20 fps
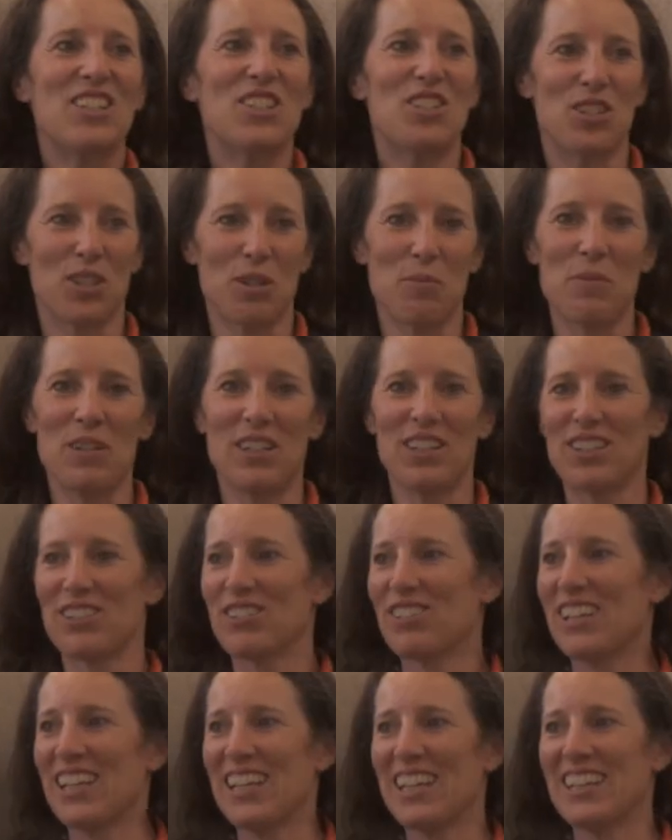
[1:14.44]
because
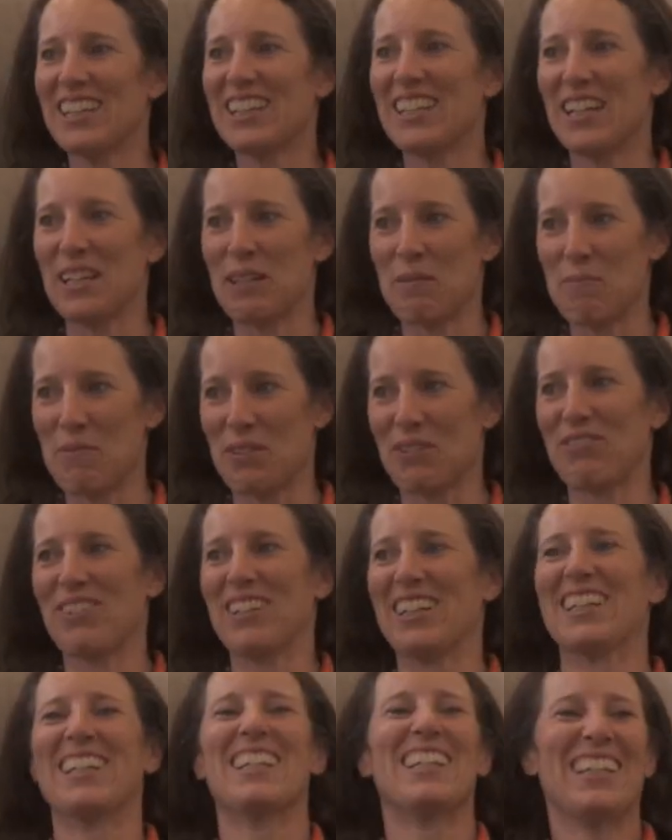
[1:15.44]
we're looking at all the
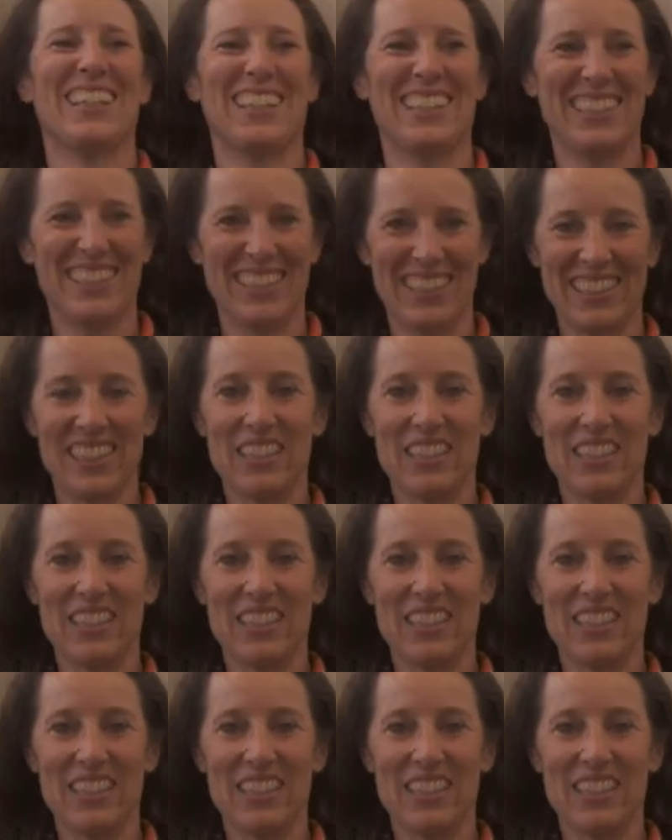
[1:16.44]
different partnership